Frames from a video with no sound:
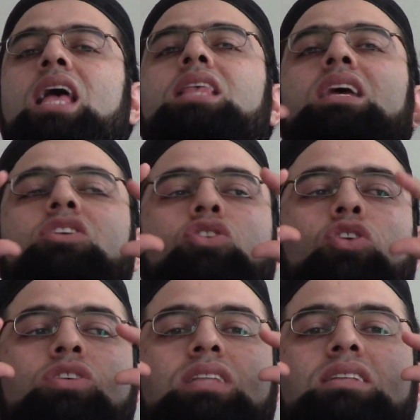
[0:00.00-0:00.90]
Then you
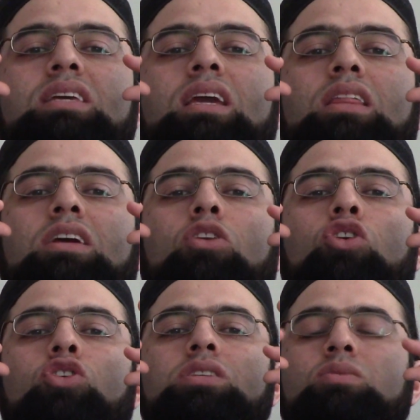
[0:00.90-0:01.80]
close the teeth,
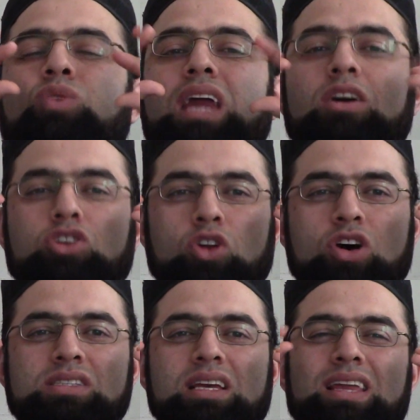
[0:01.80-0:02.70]
close without
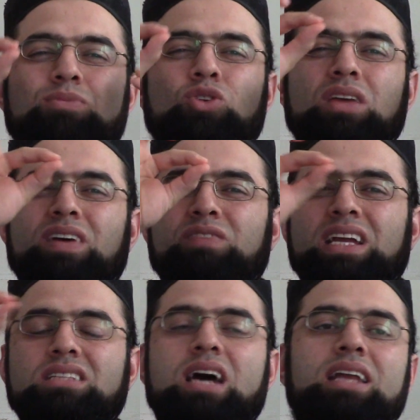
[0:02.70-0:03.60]
closing them. You leave a
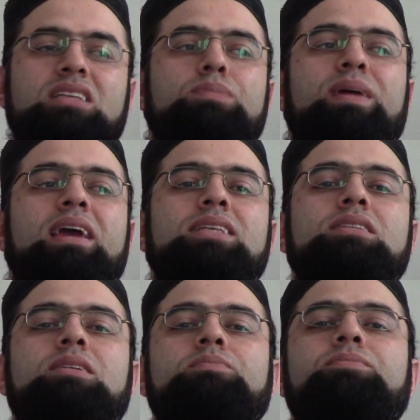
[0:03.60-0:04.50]
very tiny
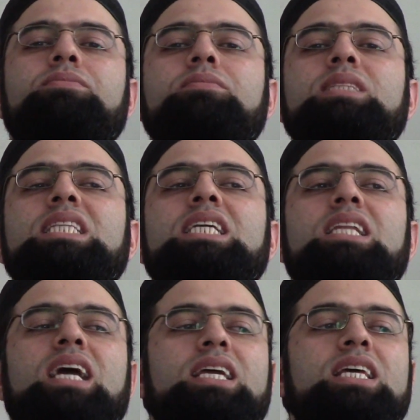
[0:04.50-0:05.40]
space
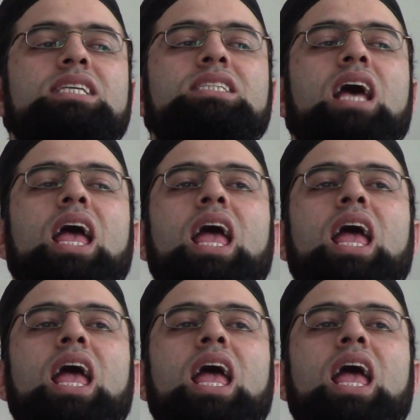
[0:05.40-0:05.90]
like this.